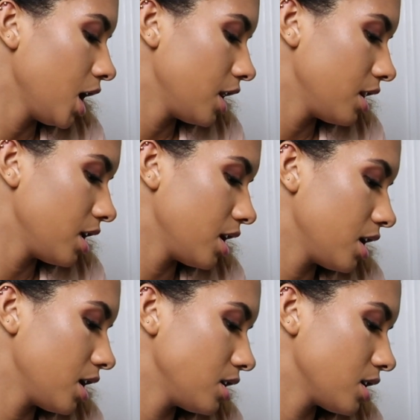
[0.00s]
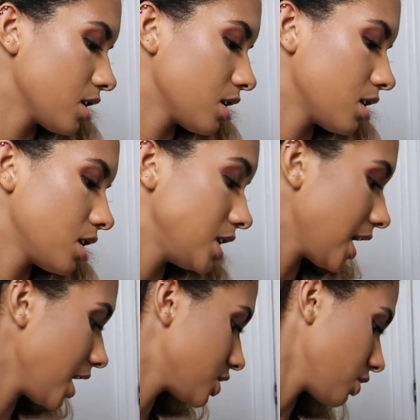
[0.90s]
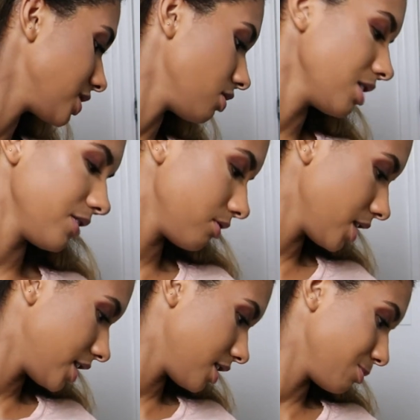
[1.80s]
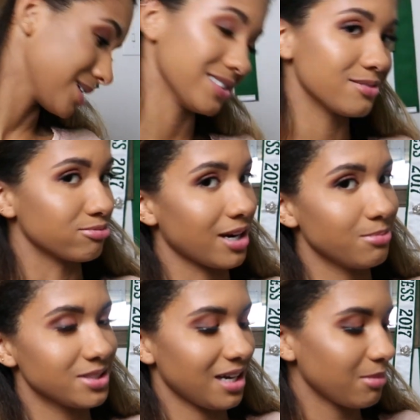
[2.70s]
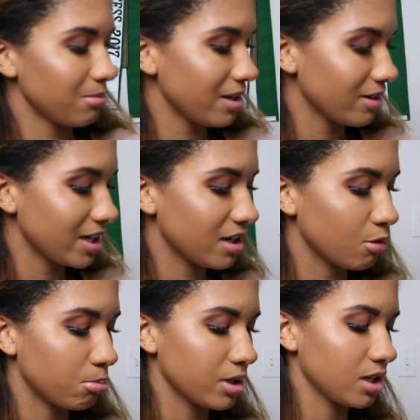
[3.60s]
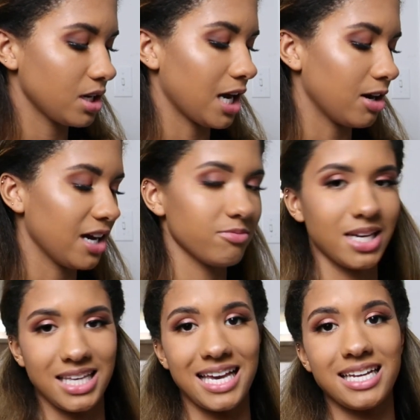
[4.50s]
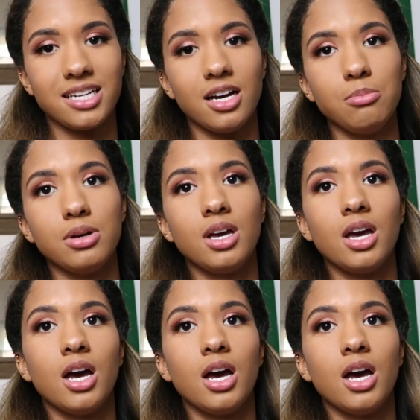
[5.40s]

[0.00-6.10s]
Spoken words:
And then, yeah, so I don't have it right here because it's right beside my bed right now, but I'll have my Yeti cup.